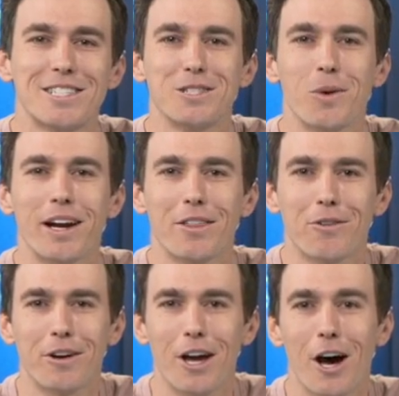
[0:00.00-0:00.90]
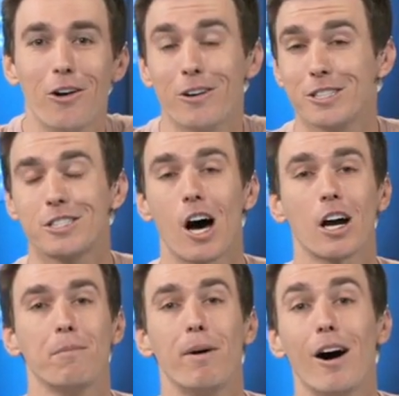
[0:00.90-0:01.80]
swinging 3 0, or just
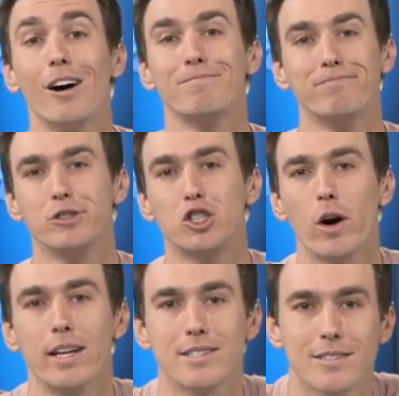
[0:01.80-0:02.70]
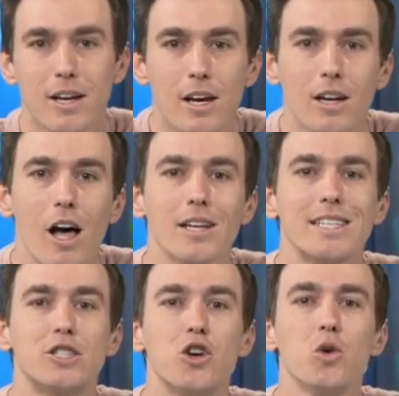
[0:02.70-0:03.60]
talking ball, join us. Call us
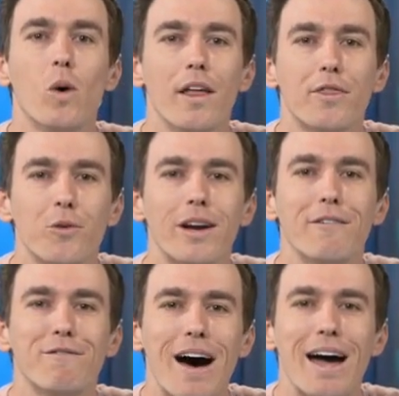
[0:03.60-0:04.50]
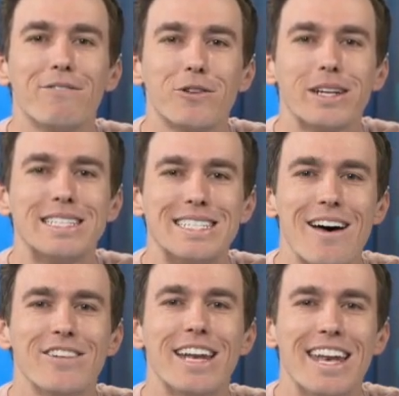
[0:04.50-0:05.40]
at 213
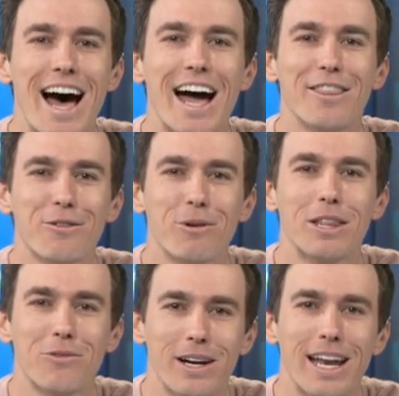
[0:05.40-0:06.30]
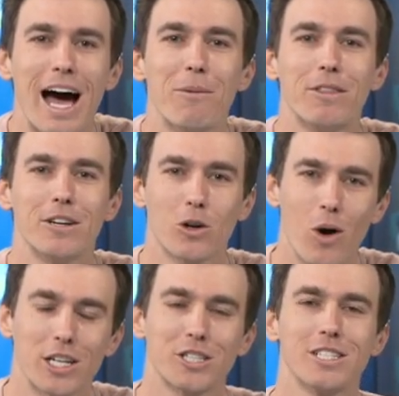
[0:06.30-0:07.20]
537 9339 with your
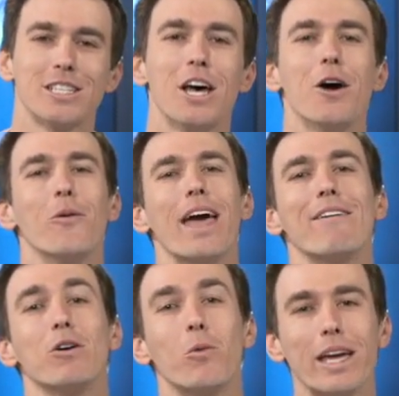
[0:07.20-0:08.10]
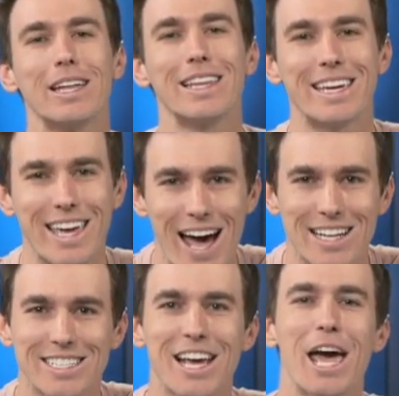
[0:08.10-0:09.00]
questions. We have a weekly
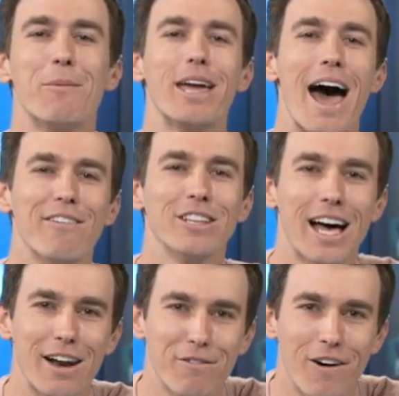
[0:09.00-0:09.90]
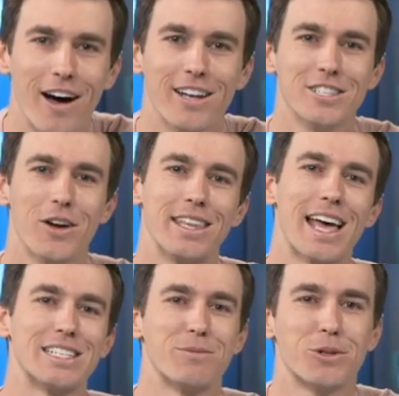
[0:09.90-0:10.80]
guest and we have a lot of fun, so hit
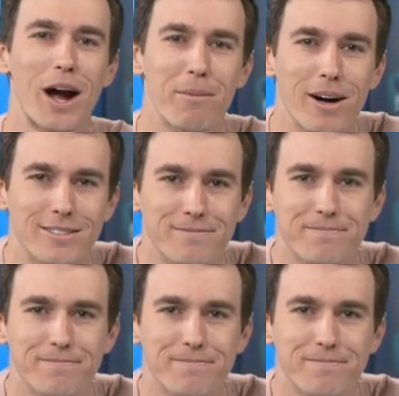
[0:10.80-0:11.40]
that subscribe button.